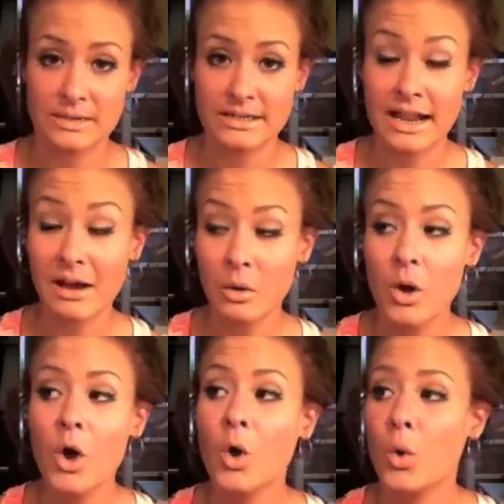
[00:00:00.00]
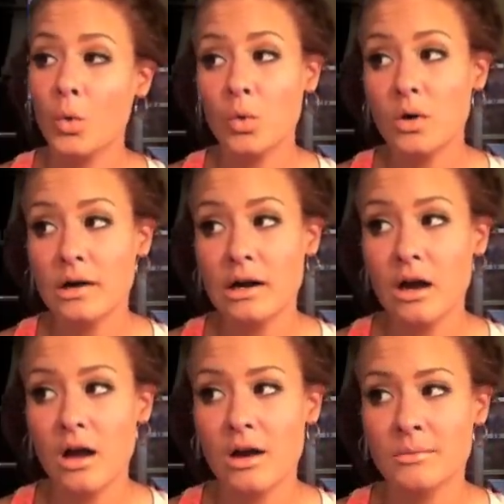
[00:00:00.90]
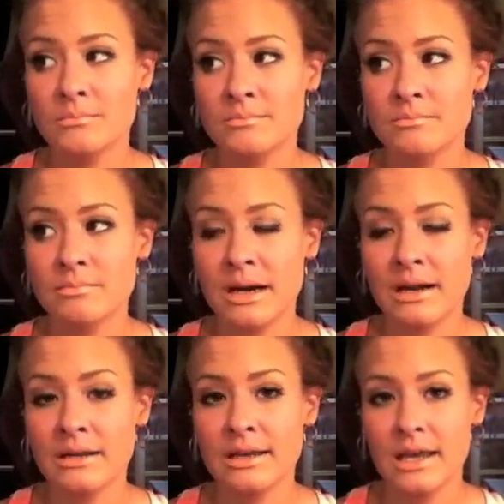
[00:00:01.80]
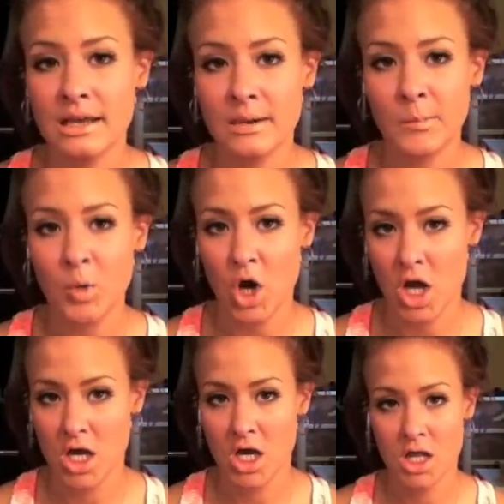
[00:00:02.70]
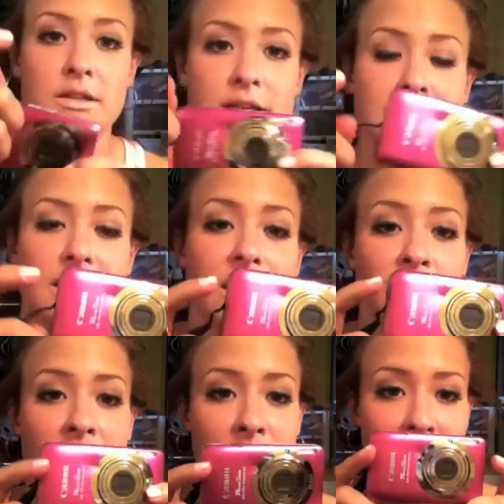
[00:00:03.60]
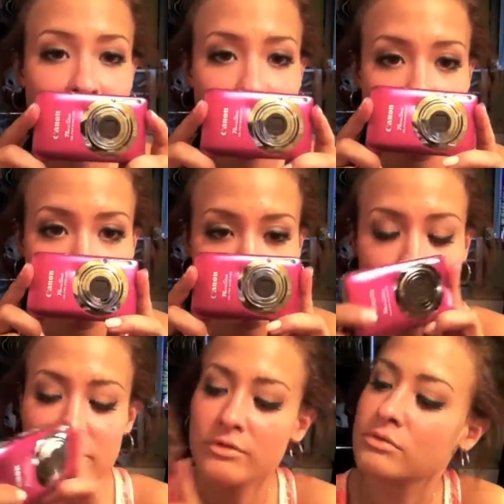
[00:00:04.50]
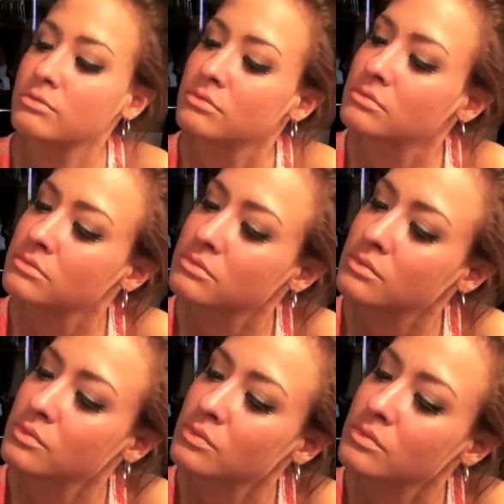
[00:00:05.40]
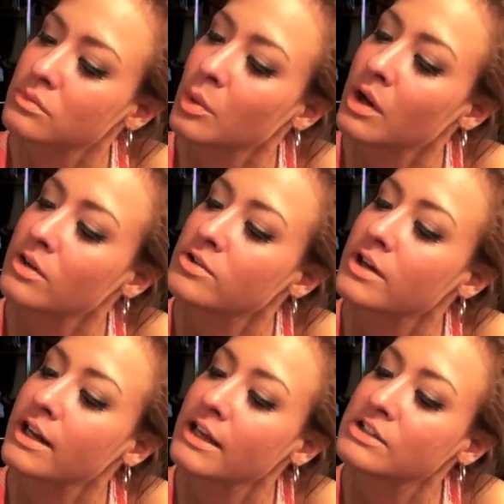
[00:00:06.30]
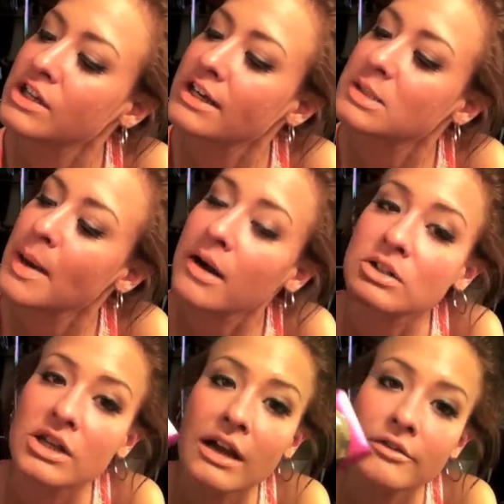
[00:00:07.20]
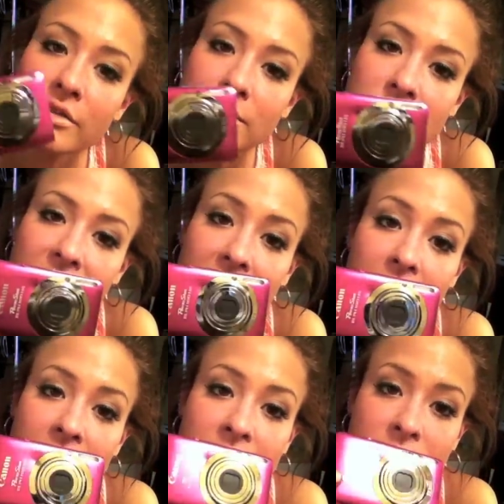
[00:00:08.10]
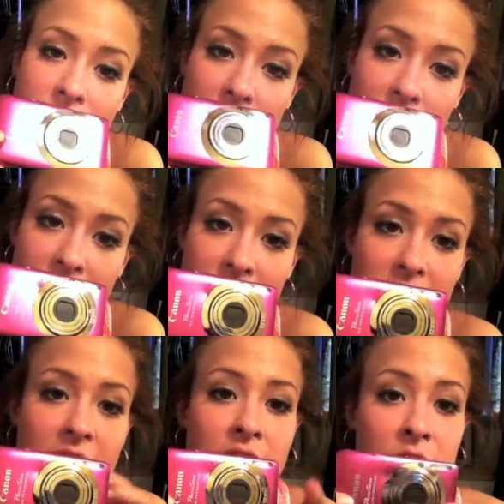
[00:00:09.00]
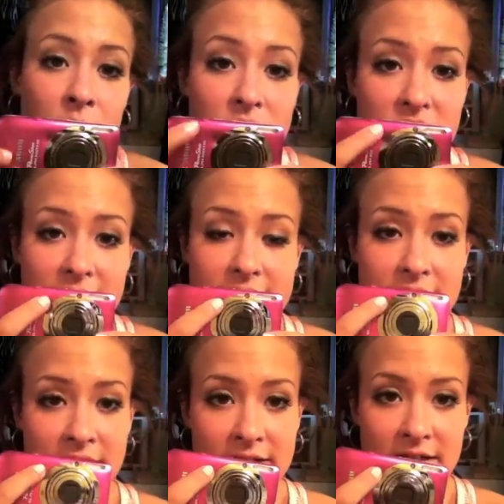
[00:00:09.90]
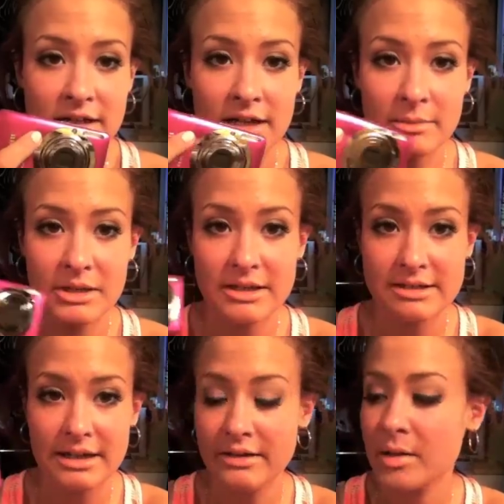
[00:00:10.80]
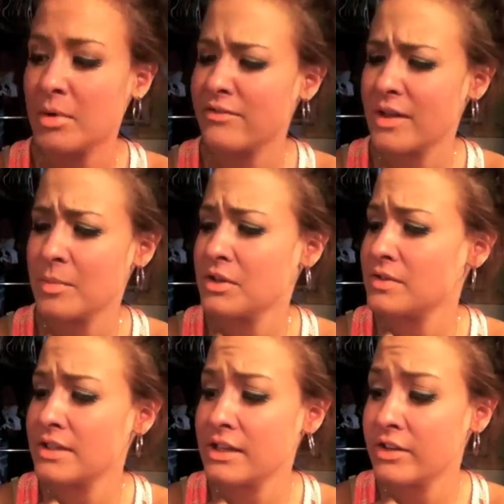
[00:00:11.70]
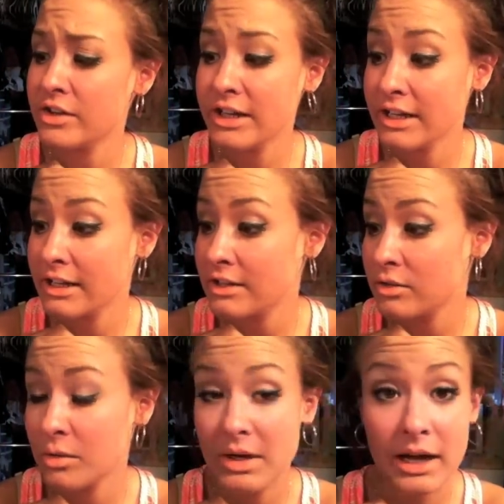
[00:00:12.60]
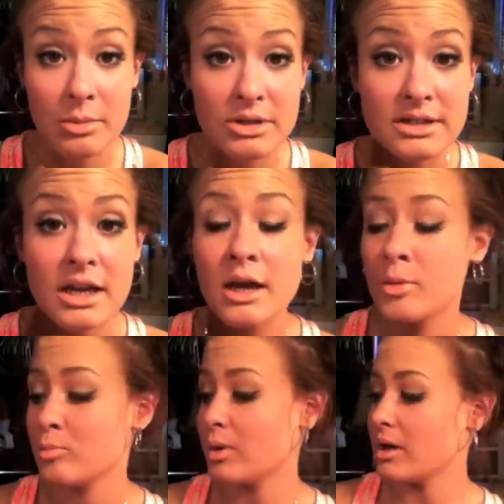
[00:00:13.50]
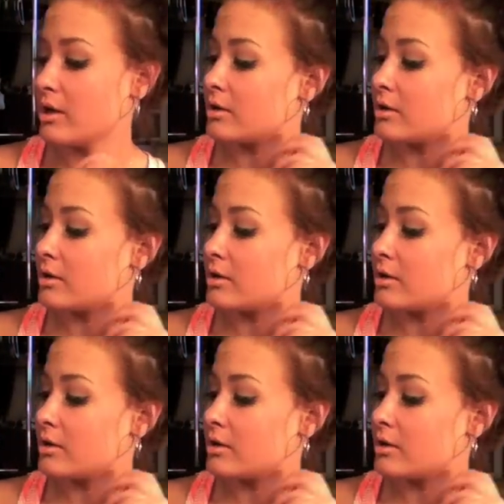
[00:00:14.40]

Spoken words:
right now, or my camera. This camera, my ELPH 100 HS Power Shot from Canon, whatever, which it has a dent in it because I let my family use it the other day and I don't know what happened, but